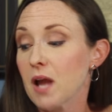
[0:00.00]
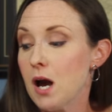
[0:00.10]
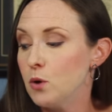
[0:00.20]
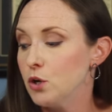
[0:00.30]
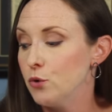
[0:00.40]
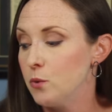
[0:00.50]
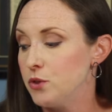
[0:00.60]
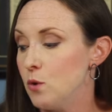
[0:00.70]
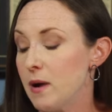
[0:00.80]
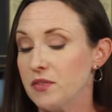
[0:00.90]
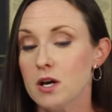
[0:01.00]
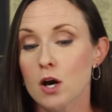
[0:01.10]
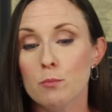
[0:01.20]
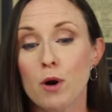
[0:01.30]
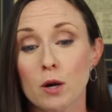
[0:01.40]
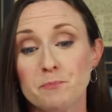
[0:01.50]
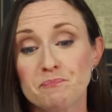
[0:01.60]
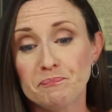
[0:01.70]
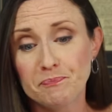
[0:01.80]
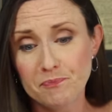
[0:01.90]
I would agree with you about the gutter part.
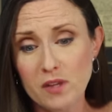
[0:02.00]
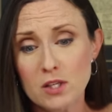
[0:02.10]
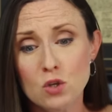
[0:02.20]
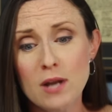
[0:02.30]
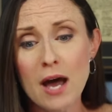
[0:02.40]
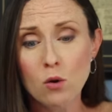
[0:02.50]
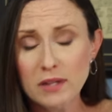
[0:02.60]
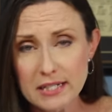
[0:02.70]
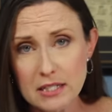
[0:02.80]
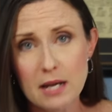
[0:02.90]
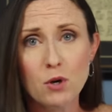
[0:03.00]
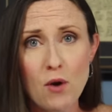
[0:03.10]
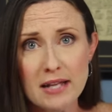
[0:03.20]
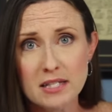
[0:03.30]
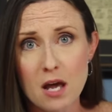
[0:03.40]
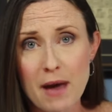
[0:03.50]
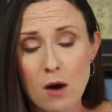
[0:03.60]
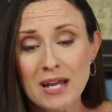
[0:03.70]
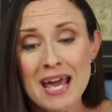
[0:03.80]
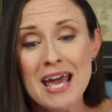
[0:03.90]
So not only did Democrats come
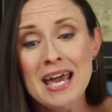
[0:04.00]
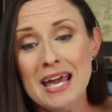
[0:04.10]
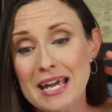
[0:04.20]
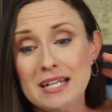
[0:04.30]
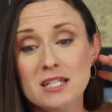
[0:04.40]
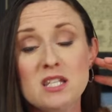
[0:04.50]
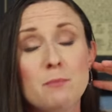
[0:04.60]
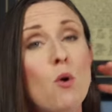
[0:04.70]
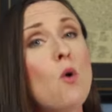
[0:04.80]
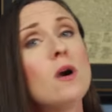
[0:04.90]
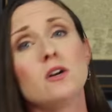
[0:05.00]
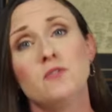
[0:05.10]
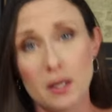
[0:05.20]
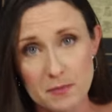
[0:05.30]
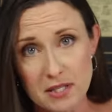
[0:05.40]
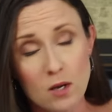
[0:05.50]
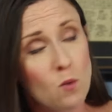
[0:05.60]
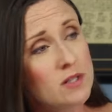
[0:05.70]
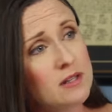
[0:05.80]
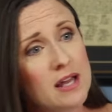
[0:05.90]
out in support of Gibson, it
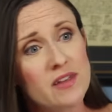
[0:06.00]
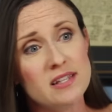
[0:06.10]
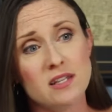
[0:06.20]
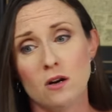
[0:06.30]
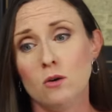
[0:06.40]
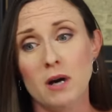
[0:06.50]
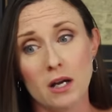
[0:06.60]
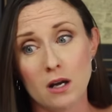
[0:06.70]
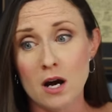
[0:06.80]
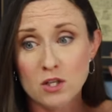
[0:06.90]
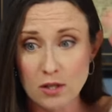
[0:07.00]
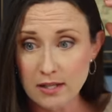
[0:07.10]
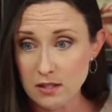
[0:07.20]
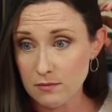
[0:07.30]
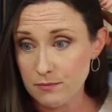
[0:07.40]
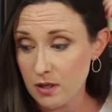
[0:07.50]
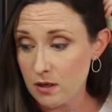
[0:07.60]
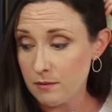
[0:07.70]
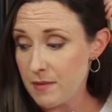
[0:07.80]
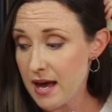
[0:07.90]
wasn't like they said, oh my gosh, that's
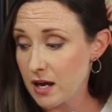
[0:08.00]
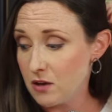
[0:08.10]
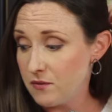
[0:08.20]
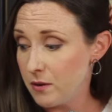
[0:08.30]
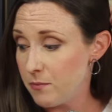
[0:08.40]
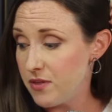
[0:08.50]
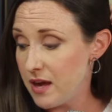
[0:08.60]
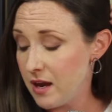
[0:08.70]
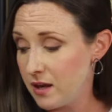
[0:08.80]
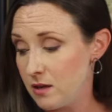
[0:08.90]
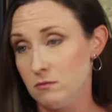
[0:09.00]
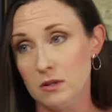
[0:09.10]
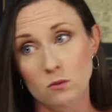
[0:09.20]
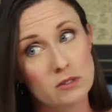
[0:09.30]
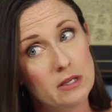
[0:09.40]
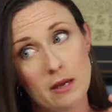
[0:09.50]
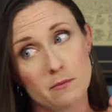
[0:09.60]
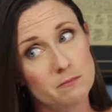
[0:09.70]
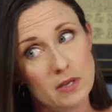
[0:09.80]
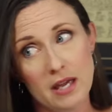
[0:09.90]
the heck of a thing and we
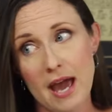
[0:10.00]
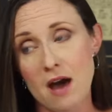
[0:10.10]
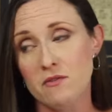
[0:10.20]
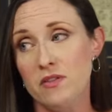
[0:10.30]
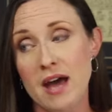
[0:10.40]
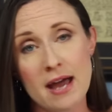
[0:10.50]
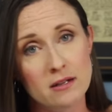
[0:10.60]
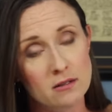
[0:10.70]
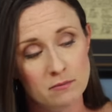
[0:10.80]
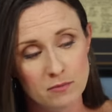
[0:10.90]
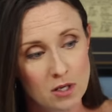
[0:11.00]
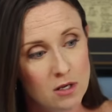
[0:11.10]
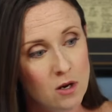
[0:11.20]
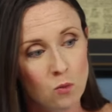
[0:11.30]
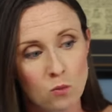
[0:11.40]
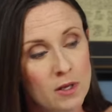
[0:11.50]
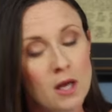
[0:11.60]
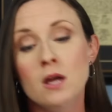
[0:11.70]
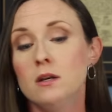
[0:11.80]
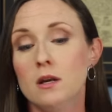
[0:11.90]
can't be having that. And, you know,
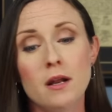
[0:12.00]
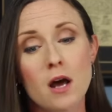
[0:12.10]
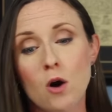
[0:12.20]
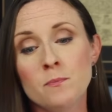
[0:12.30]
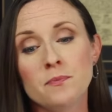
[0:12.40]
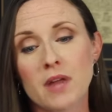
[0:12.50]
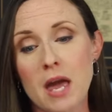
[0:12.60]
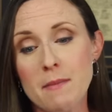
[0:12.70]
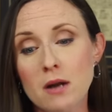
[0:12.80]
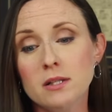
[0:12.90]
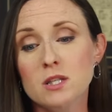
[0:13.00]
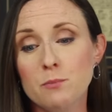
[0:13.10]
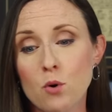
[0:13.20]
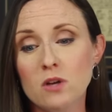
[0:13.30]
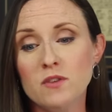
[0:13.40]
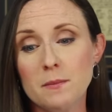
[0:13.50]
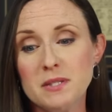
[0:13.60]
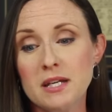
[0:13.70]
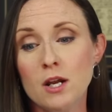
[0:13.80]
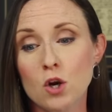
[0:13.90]
no. Came out in support of
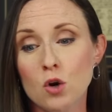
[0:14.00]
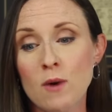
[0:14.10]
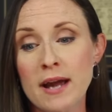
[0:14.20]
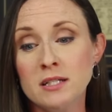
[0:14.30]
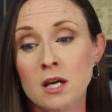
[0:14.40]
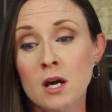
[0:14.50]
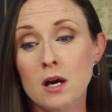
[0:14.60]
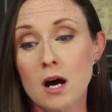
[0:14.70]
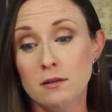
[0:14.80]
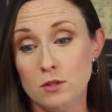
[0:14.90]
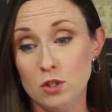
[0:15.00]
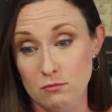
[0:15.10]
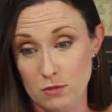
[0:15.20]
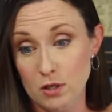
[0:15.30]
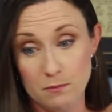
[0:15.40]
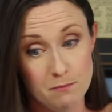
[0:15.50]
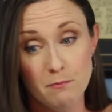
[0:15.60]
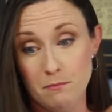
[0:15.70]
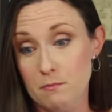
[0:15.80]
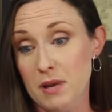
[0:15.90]
Gibson and her right to
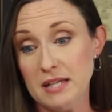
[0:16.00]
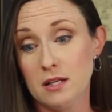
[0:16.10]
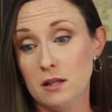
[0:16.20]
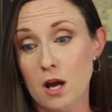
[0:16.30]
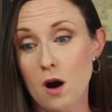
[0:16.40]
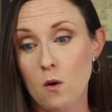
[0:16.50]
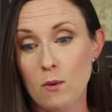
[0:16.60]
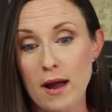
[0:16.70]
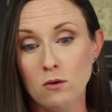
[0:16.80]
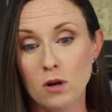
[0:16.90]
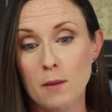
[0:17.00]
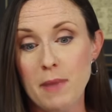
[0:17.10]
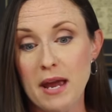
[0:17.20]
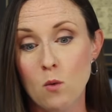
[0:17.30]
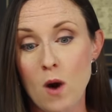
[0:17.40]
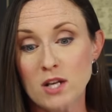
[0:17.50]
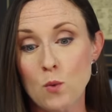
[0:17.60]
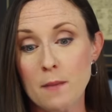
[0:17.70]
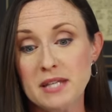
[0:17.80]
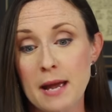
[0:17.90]
basically hoe around on a pay-to-watch
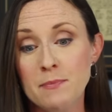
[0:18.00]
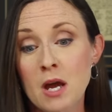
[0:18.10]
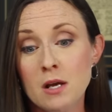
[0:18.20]
website.